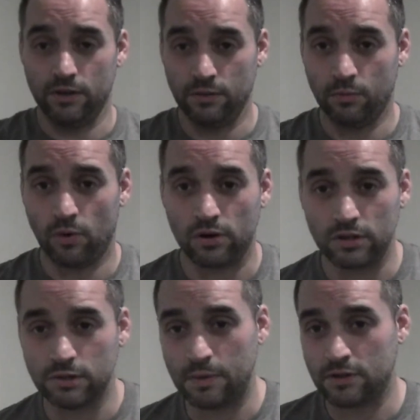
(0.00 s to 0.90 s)
The water
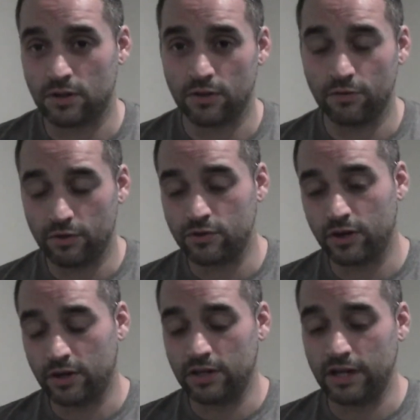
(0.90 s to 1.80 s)
dispenser on the
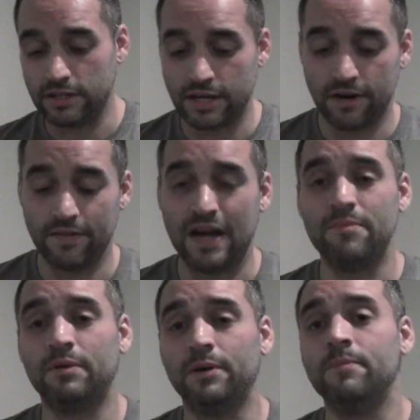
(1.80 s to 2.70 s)
refrigerator takes care of
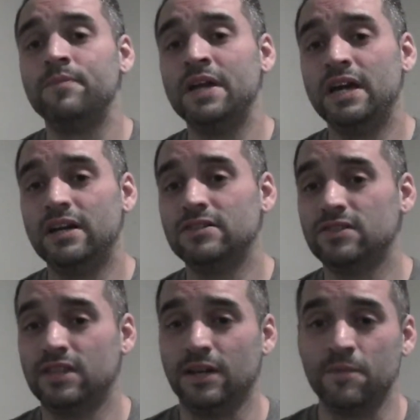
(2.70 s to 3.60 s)
that. But here's
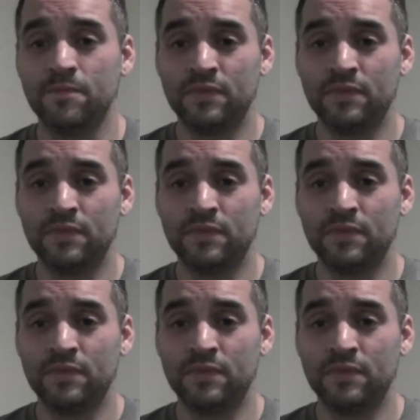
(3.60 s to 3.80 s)
the thing.